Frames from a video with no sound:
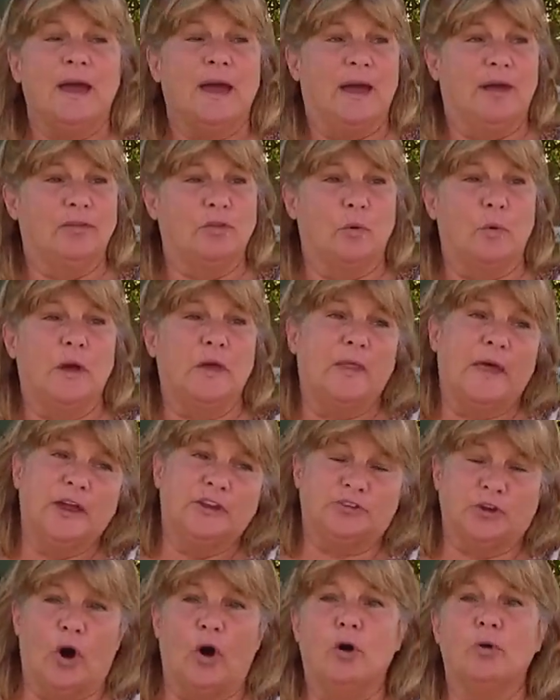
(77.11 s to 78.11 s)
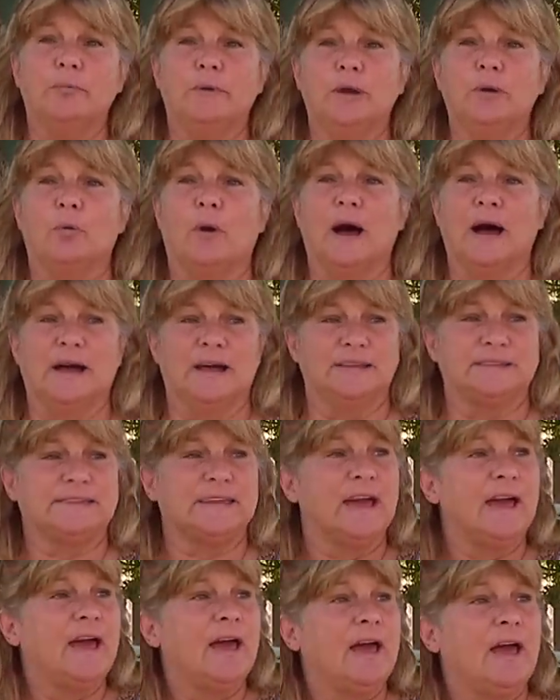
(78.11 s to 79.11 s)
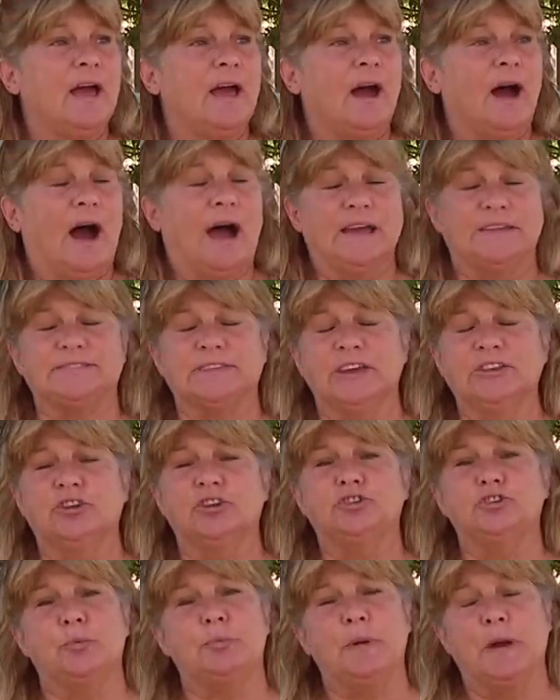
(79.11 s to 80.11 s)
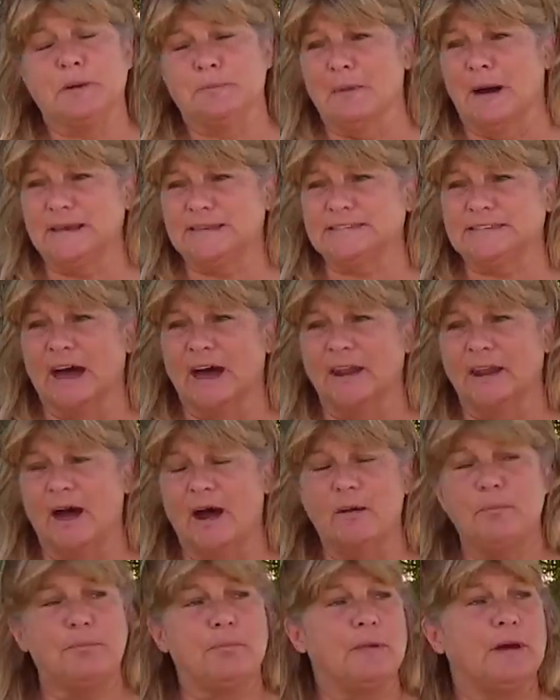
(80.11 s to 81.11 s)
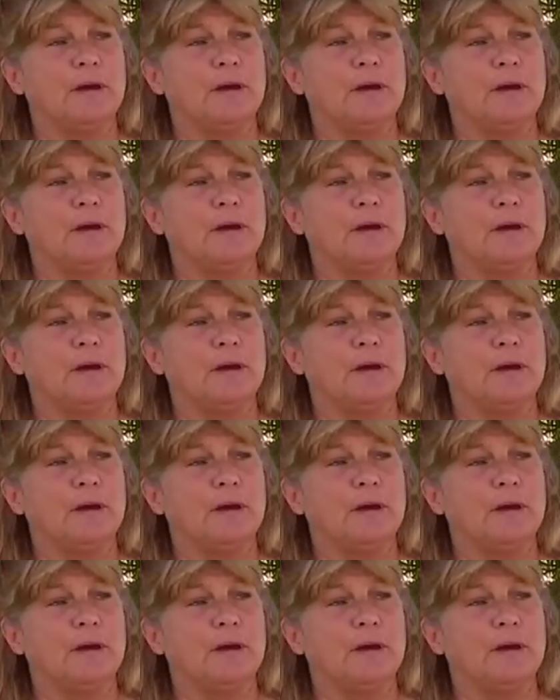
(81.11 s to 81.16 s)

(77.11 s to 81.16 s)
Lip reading: and the way they told me was, I said, did you pick my son up?